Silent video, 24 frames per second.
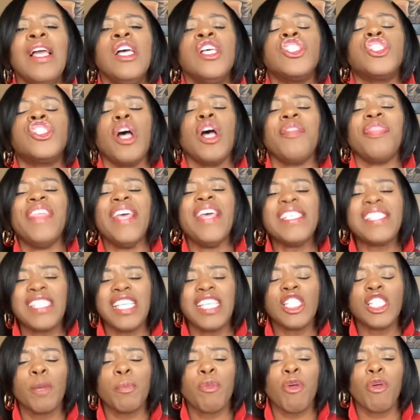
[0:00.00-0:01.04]
So, this
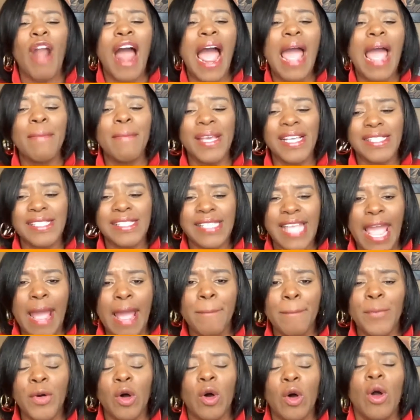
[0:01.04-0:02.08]
is a prime
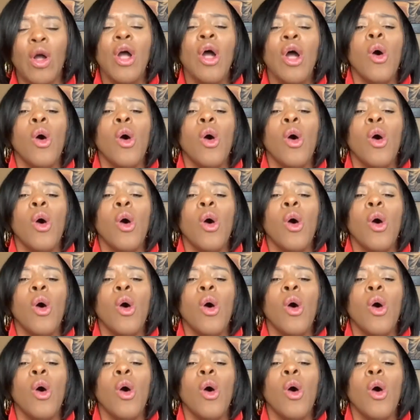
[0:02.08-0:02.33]
example.